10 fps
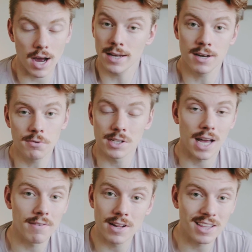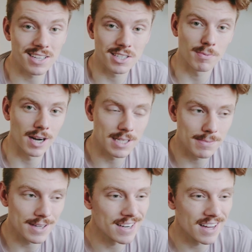I didn't really have anything that surprised
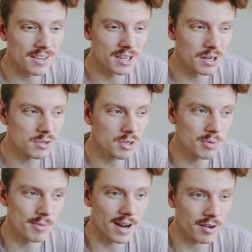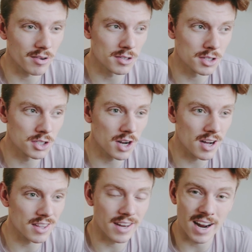me. No super bad culture
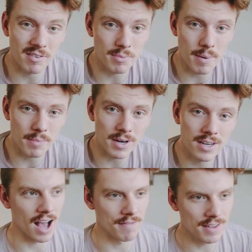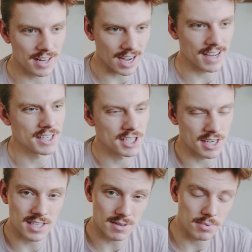shock that I remember. I feel like I
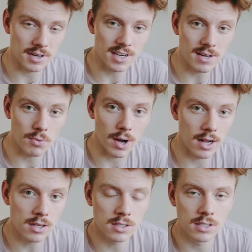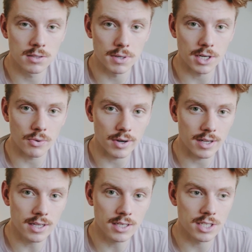adjusted pretty well, pretty
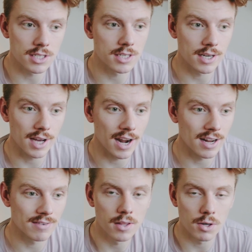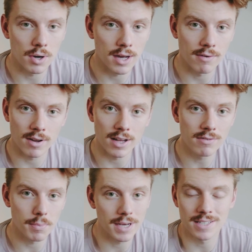quickly, just to kind of the way of life,
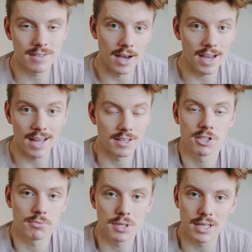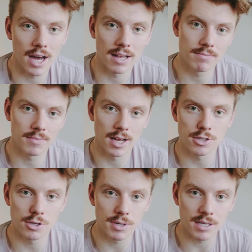because again, it's really not
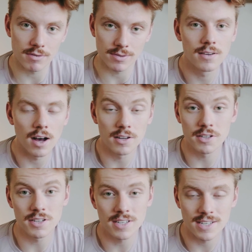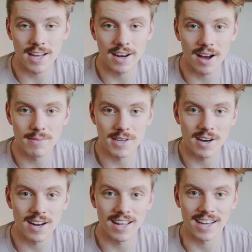super different. Also, just a side note, I'm
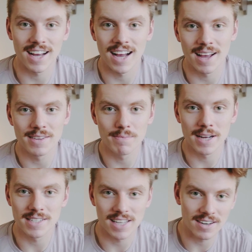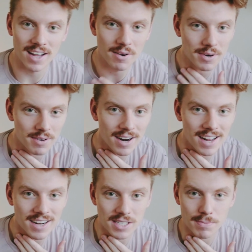sorry, like I might sound kind of weird right
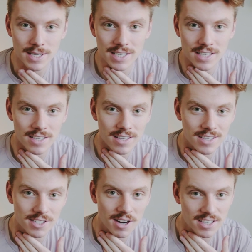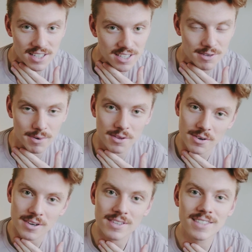now just because of the scratchiness of my
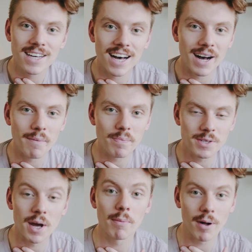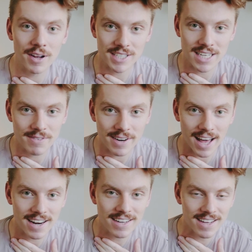throat. So I apologize for
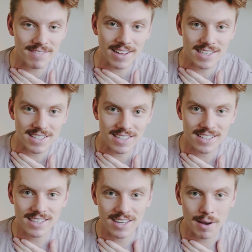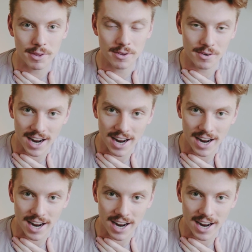that if that's coming through.